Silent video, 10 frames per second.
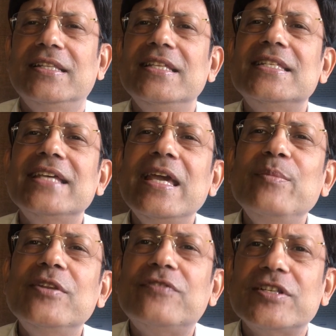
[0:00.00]
the
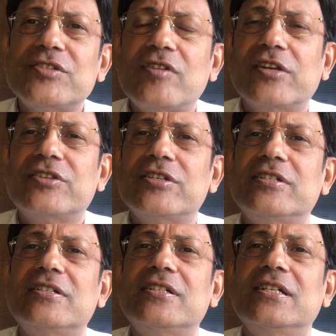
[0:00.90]
same
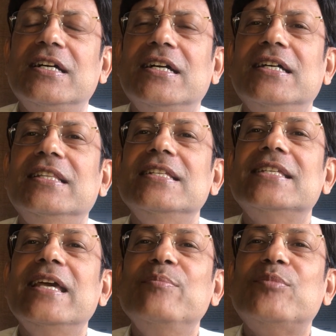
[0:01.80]
infrastructure, the
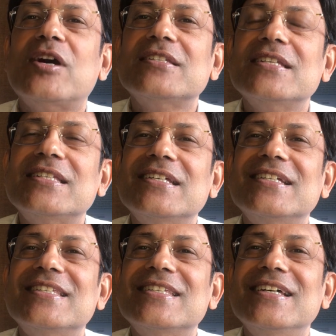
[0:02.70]
same
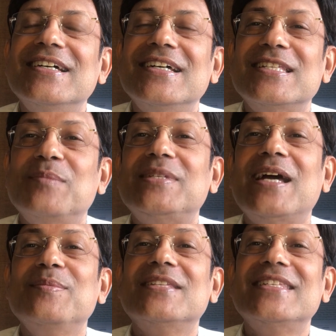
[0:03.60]
processes,
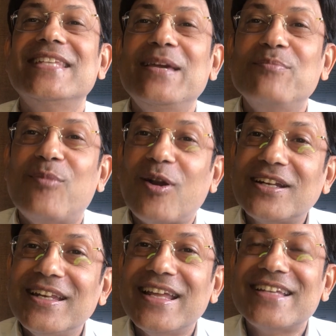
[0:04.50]
sometimes the same
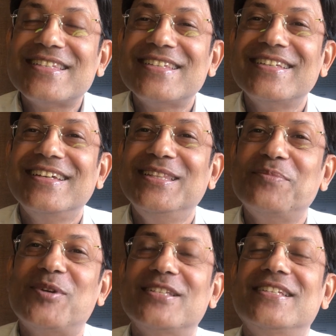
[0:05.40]
bottlenecks in the
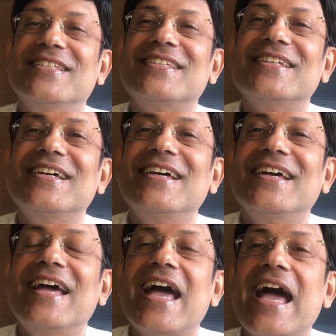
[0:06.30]
process.
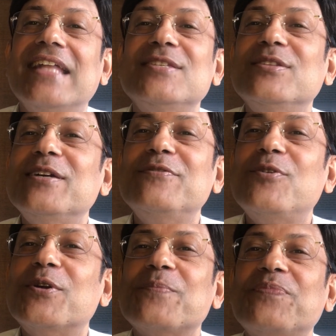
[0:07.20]
And so therefore,